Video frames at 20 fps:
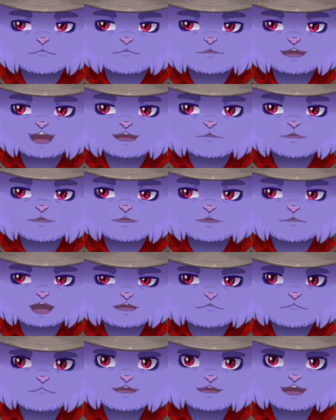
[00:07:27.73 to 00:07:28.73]
So as a result,
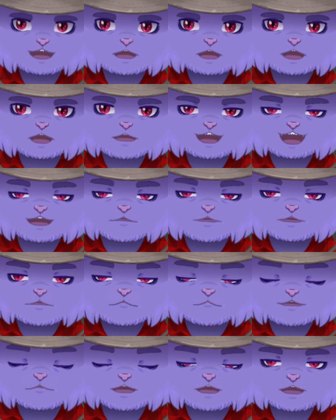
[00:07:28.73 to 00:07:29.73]
there's going to be a lot of
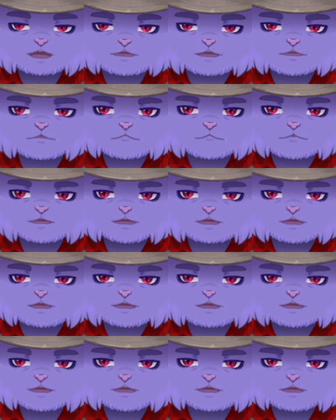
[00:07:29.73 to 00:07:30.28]
just